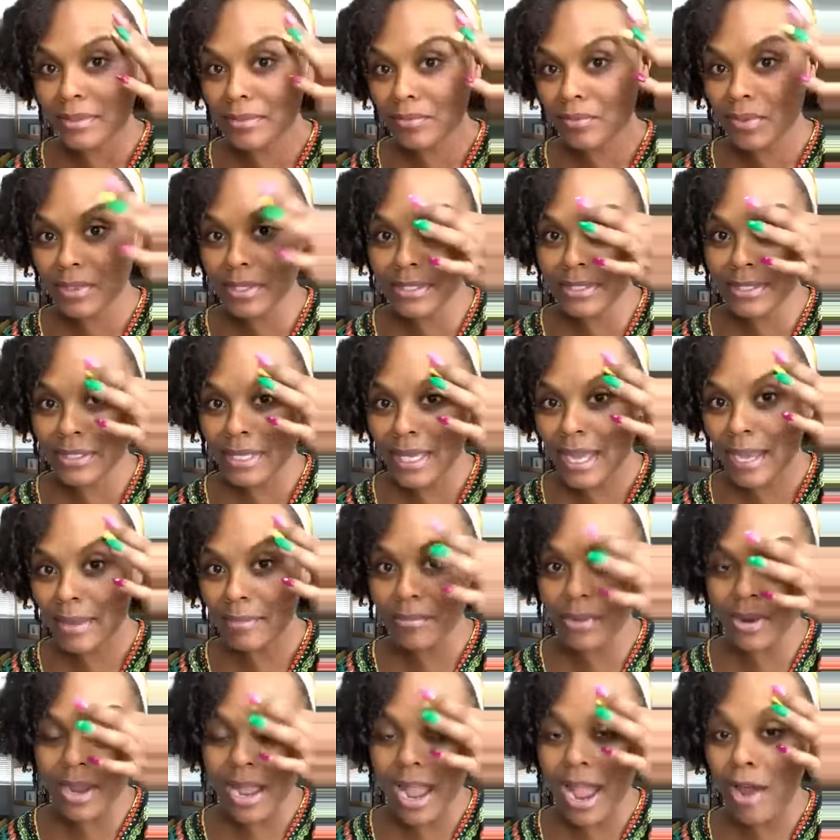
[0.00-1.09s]
what is the
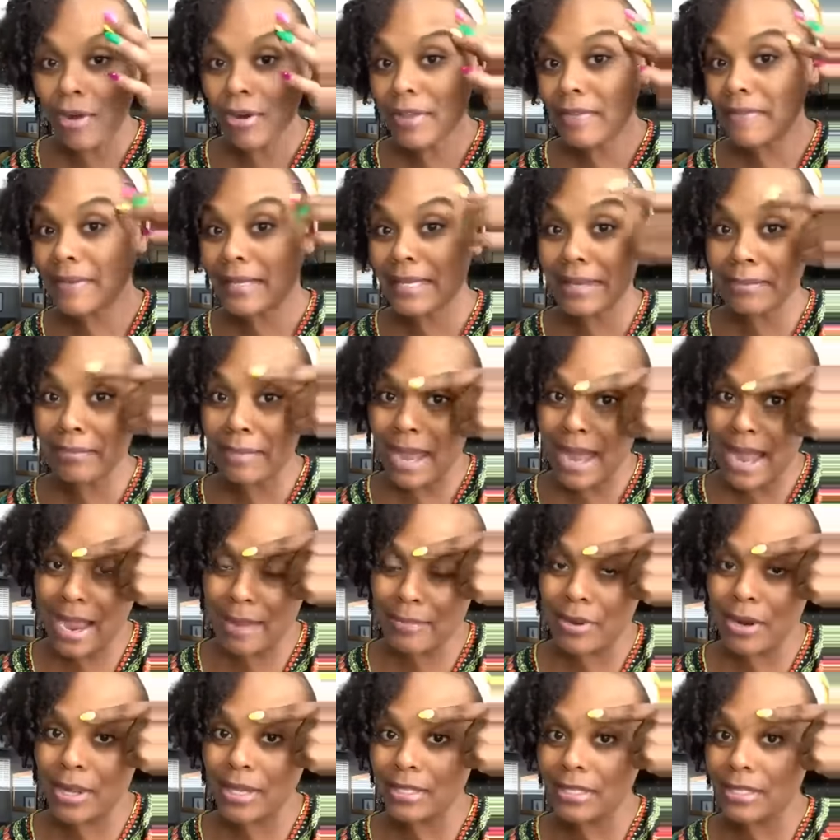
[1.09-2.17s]
eyebrow? I don't even get my
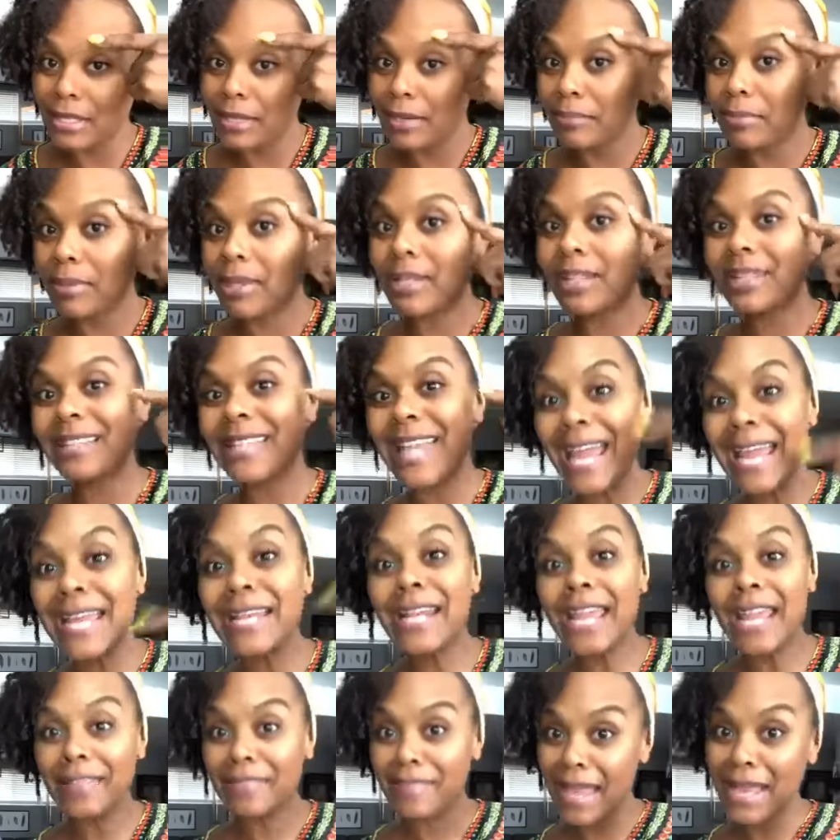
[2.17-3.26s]
eyebrows done, but
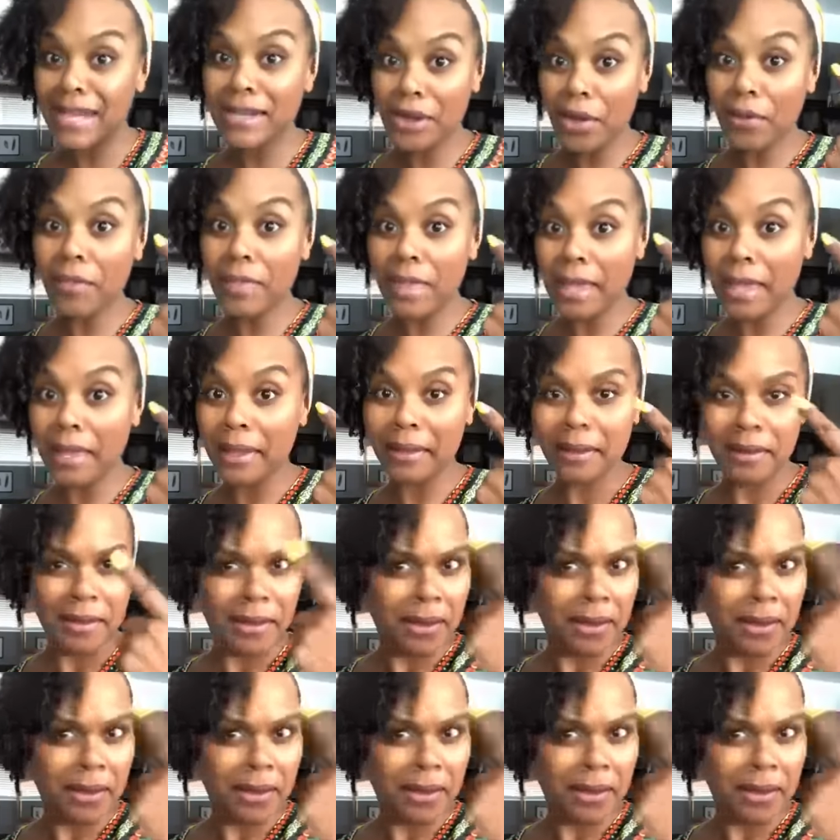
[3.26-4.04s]
they know that.